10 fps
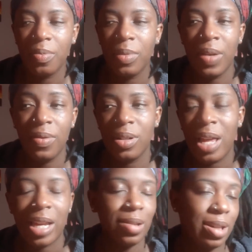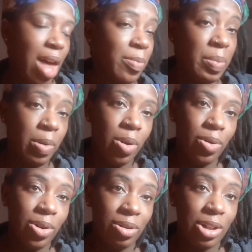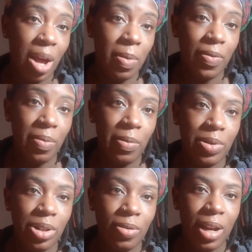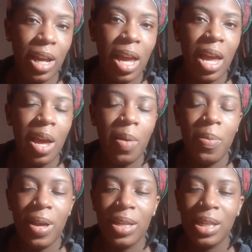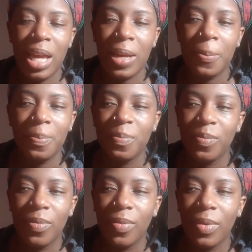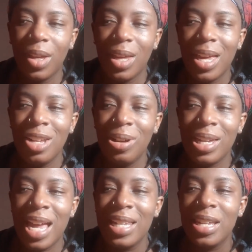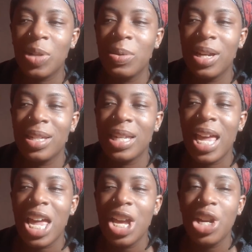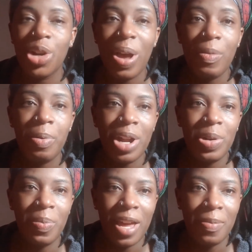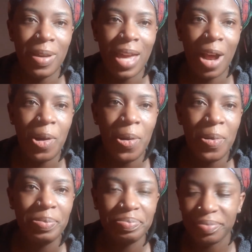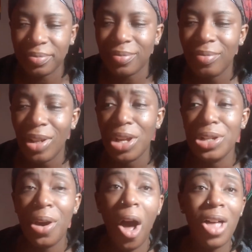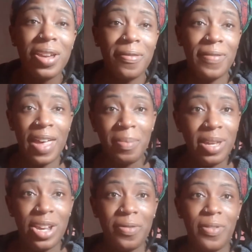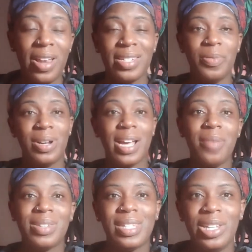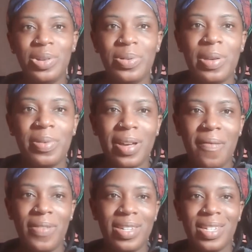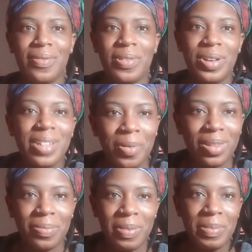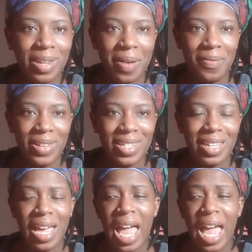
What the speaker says: Even like other people go grocery shopping for me, which is great. But it's like, it kind of sucks because, you have a brand new baby at home. All your family, your friends, they want to come see you. They want to come visit. Of course, I want people to come visit.